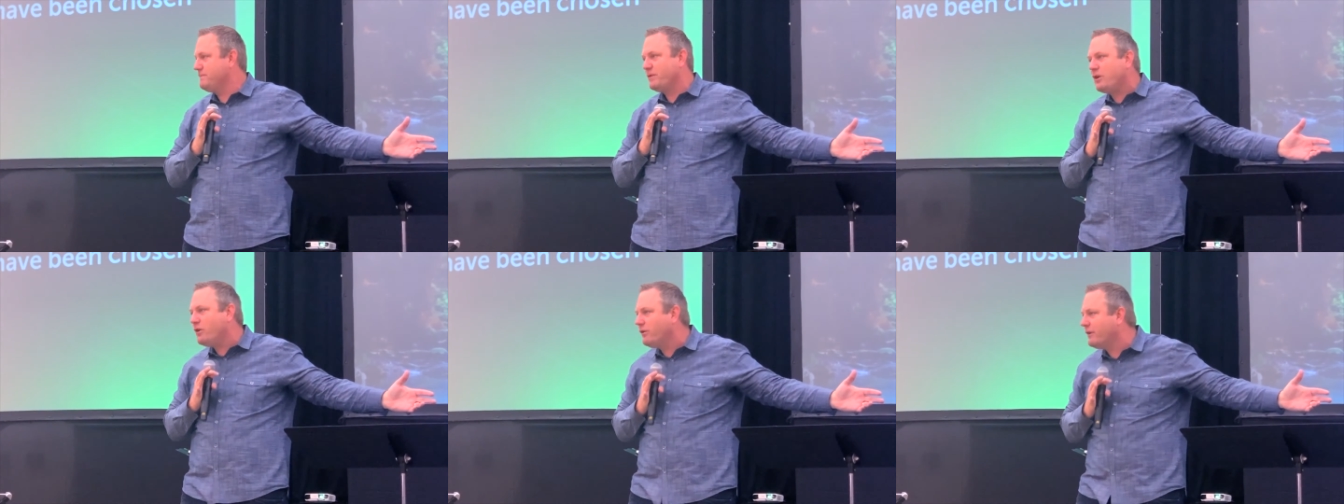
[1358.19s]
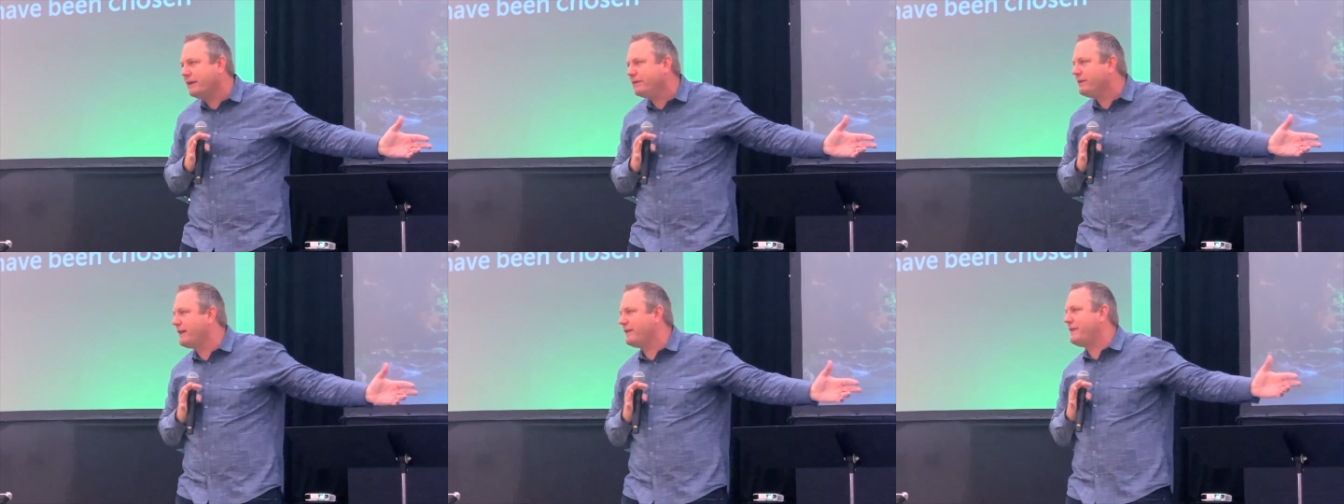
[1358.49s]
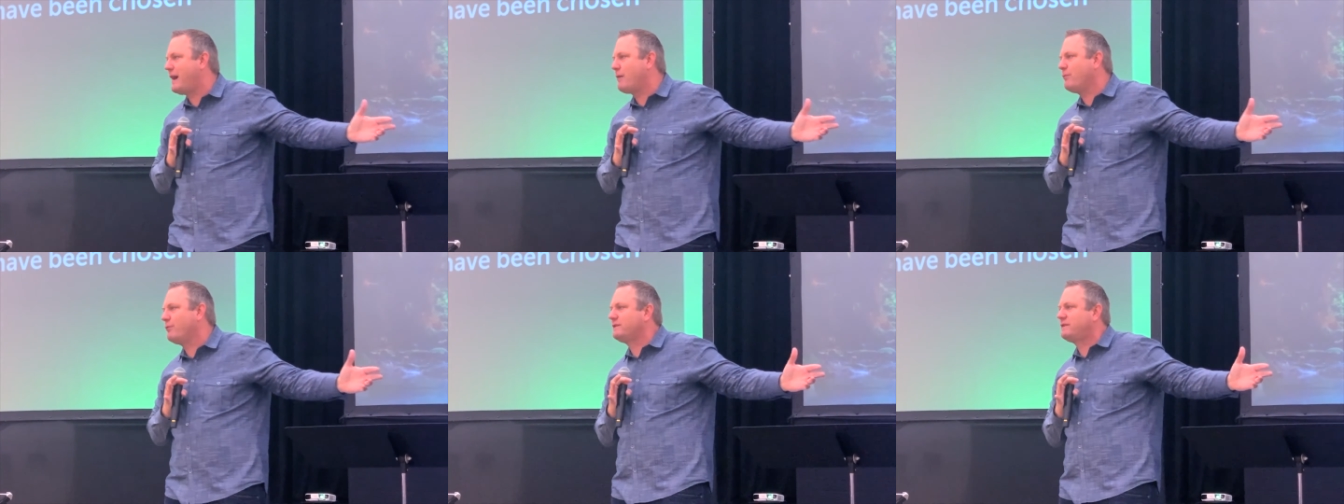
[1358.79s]
No, that, that,
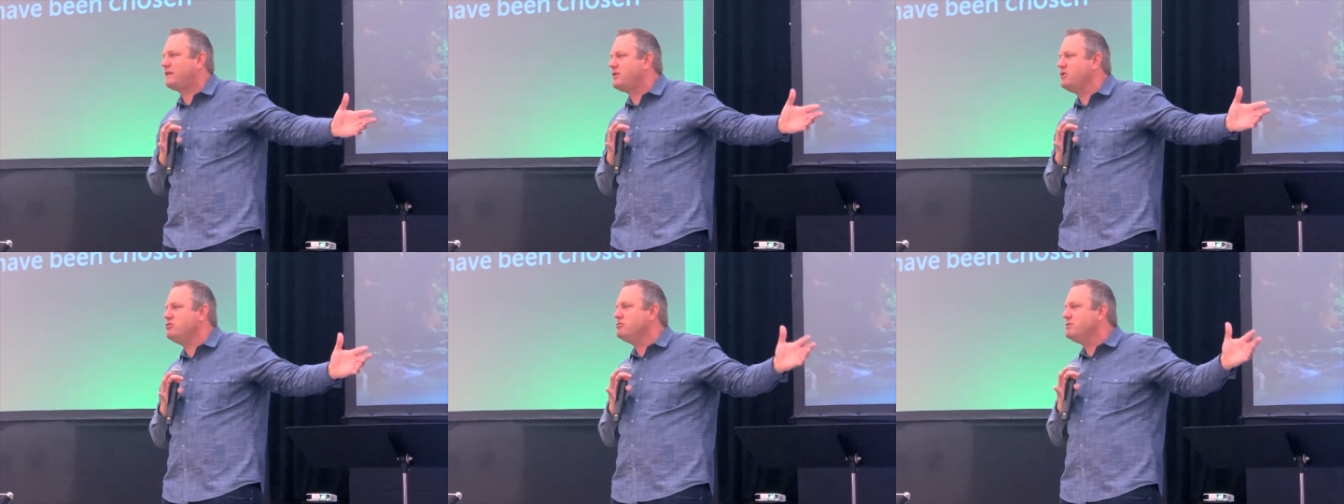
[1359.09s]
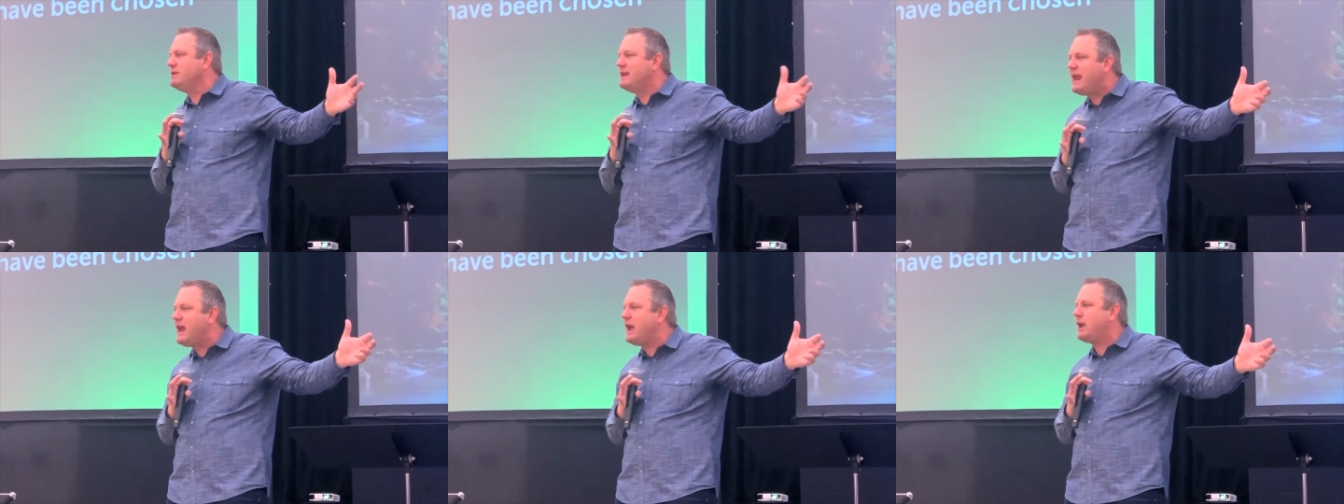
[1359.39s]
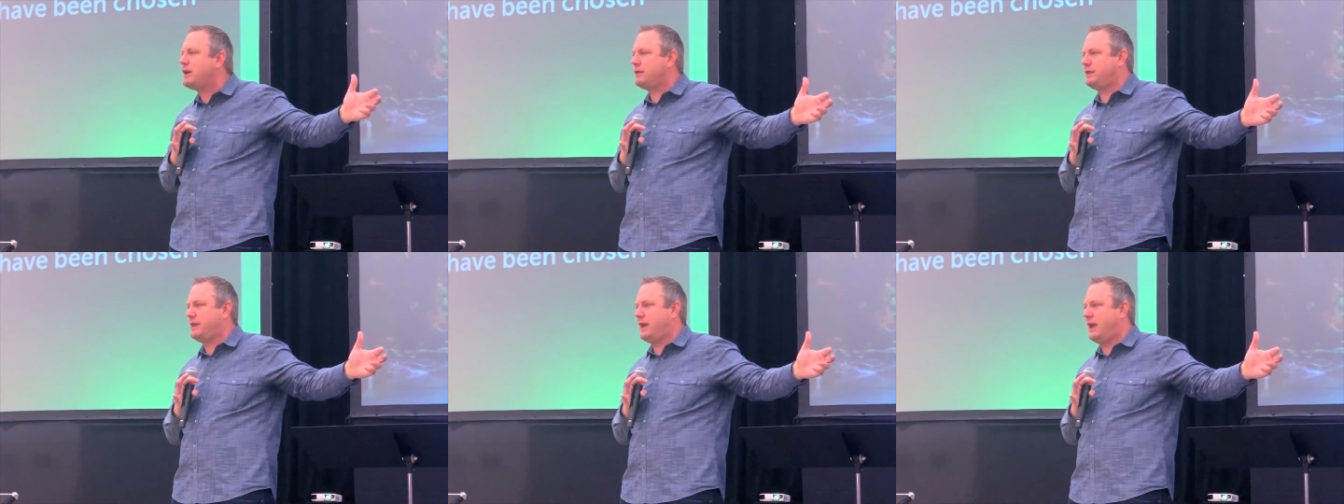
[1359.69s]
that was a
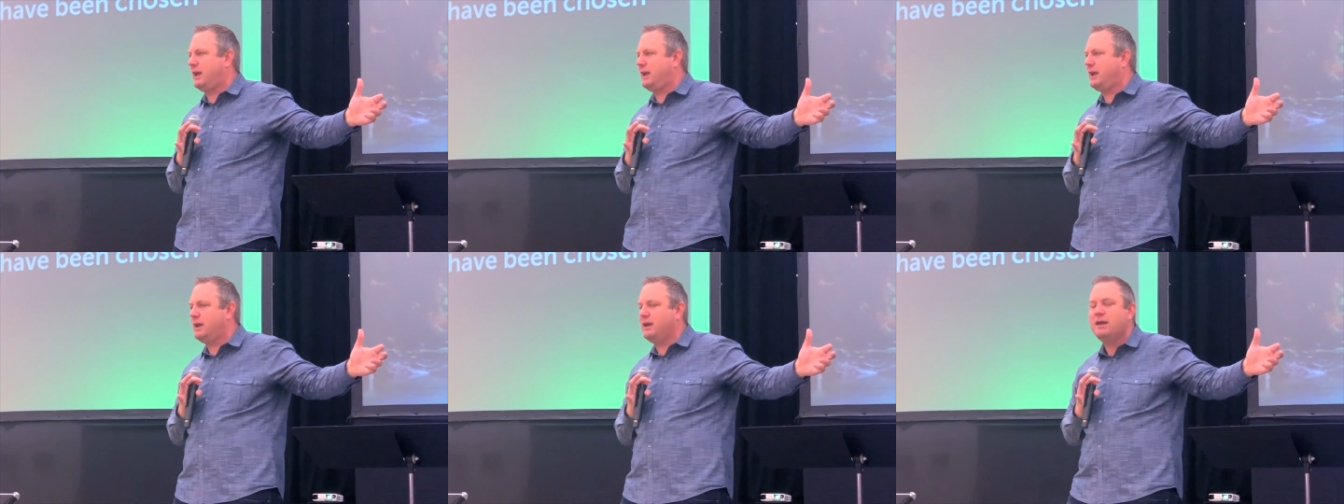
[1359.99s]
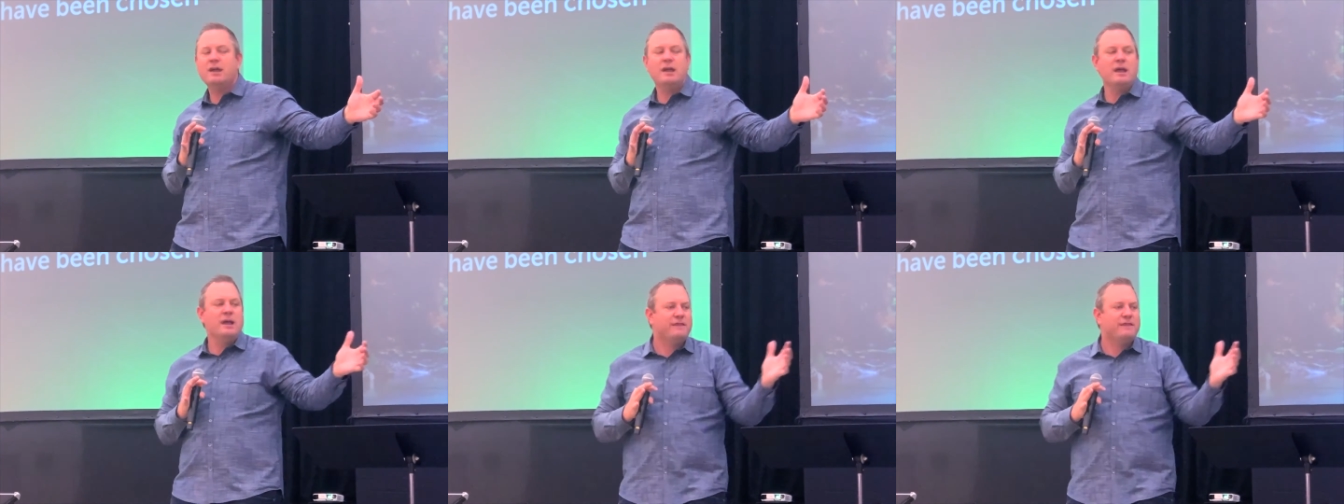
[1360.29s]
unique thing